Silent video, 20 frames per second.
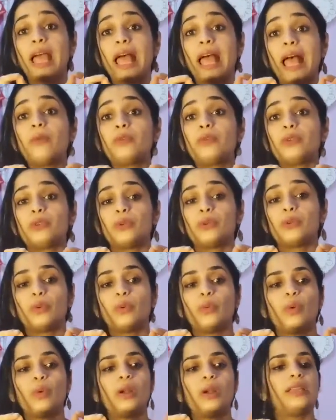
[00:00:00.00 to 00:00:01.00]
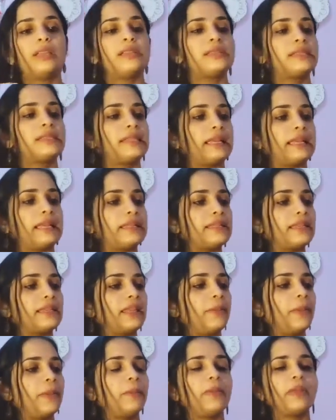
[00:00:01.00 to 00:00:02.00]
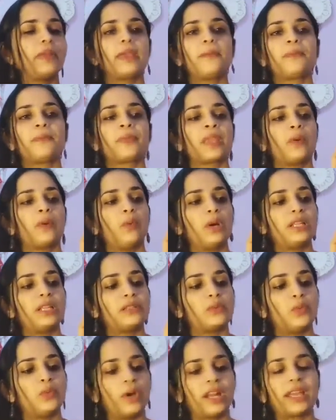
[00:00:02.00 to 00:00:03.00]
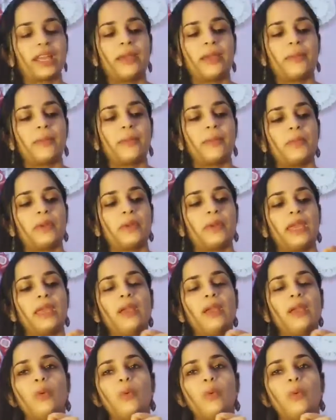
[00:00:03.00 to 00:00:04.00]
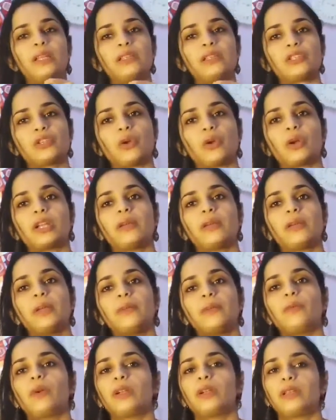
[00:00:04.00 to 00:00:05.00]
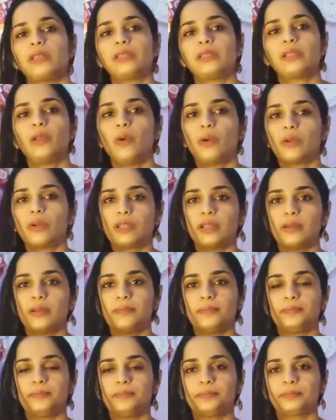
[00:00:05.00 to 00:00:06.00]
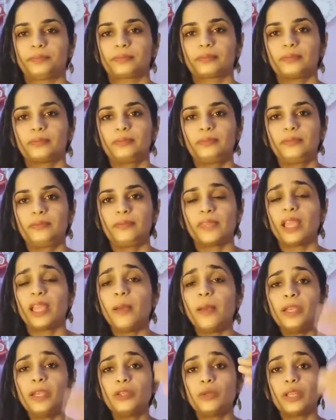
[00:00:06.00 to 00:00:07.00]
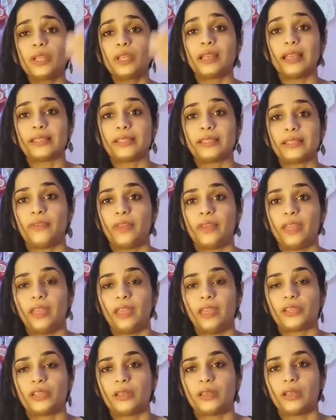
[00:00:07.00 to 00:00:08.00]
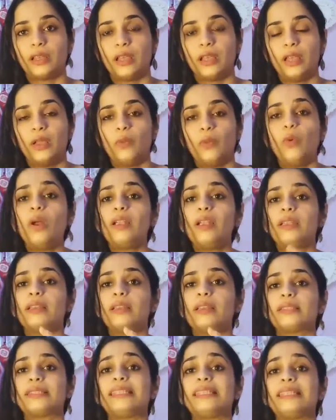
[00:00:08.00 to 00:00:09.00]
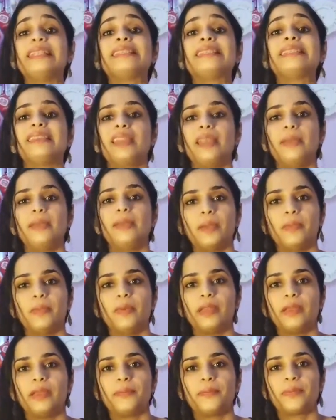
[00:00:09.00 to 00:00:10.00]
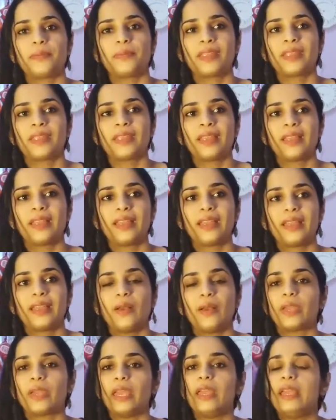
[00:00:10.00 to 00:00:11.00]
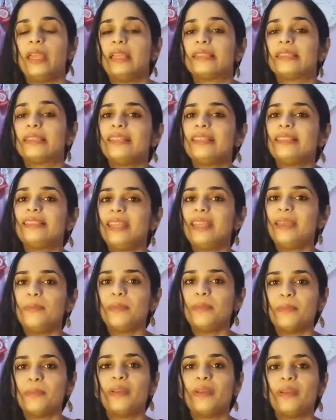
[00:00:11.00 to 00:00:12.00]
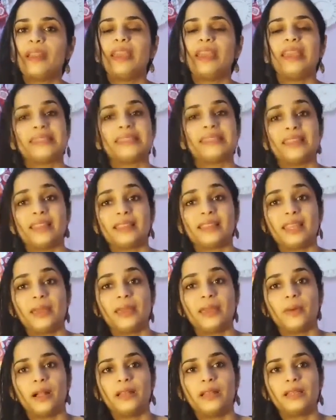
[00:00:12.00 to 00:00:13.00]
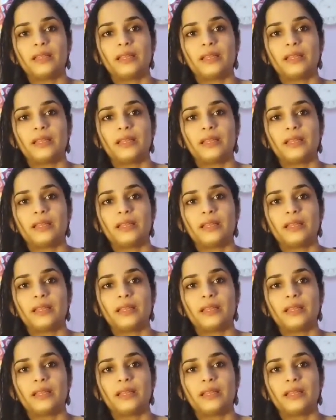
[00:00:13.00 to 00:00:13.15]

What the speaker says: have to know what is sensory memory, what is working memory, what is short term and what is long term. Coming to the classification, what is sensory memory? Okay, sensory memory is nothing but